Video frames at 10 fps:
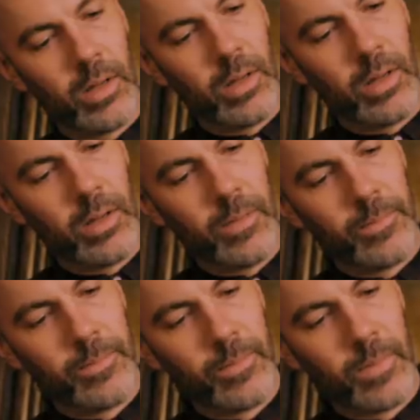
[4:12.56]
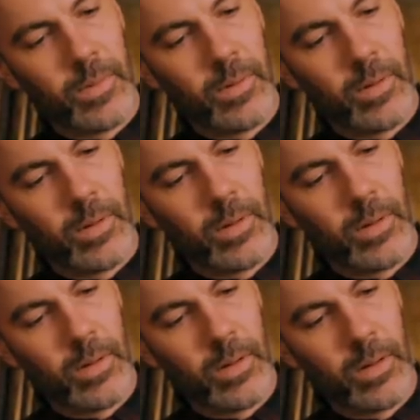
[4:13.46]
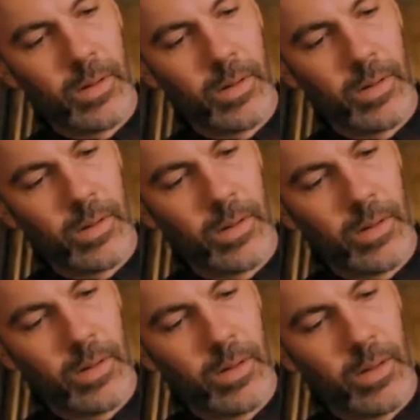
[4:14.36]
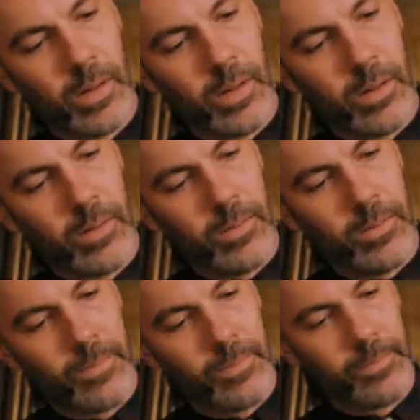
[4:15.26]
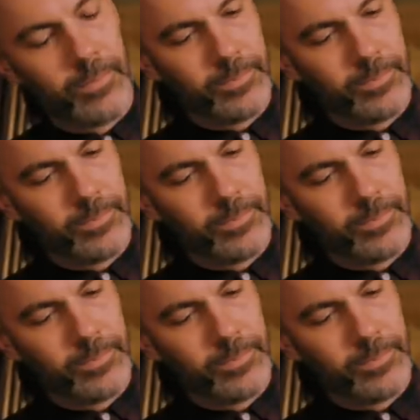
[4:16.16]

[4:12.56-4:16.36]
Nobody speaks.